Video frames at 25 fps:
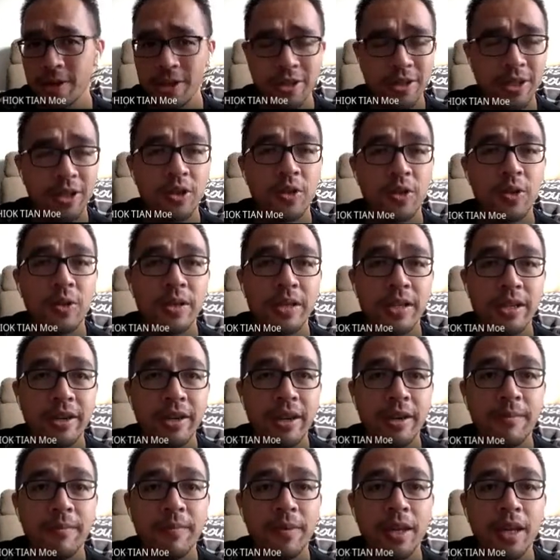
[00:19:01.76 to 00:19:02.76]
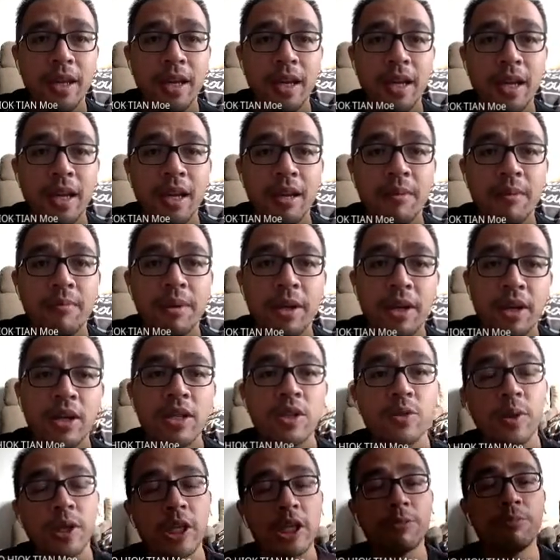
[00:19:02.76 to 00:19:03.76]
the cold syrup. Because
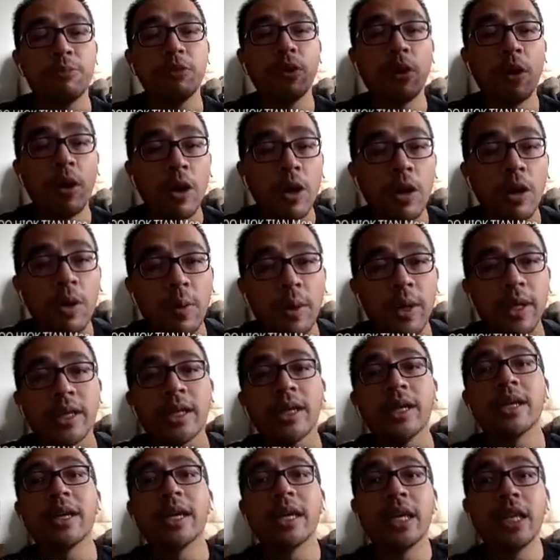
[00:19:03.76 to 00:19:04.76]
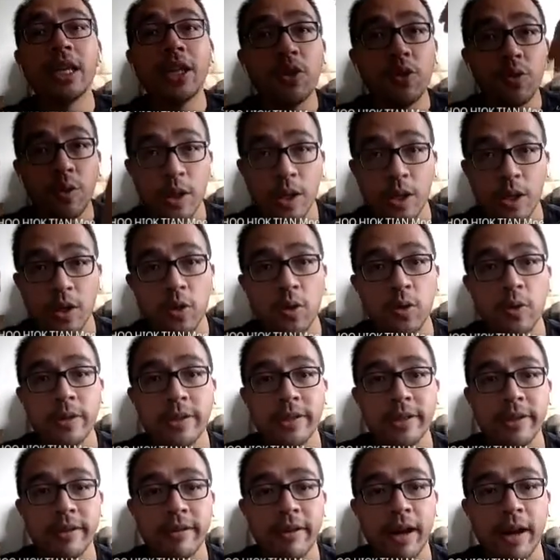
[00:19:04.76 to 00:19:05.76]
when you put hot water into the cold
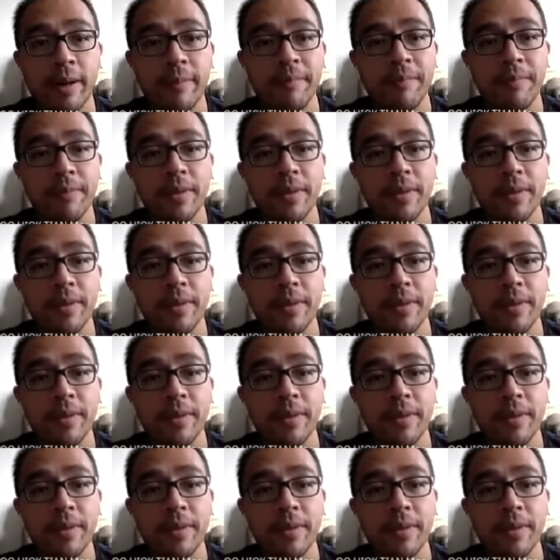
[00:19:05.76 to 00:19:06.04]
syrup